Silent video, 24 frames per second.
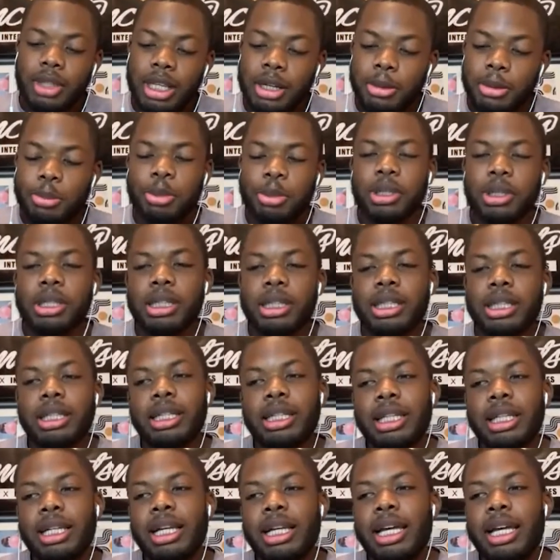But
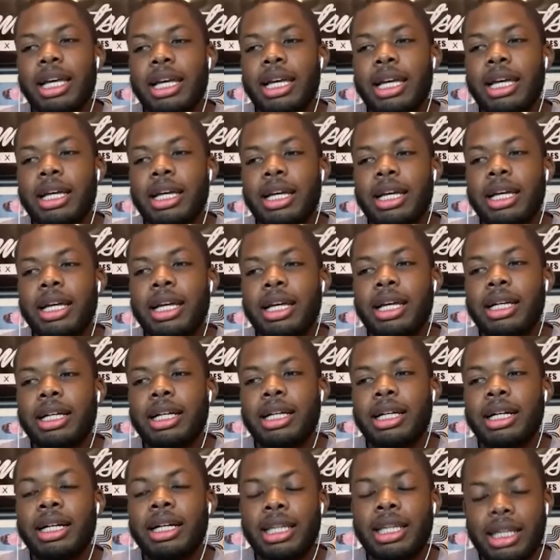
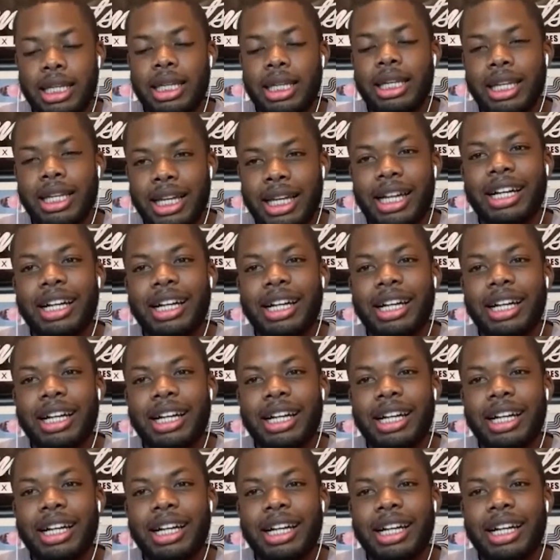right.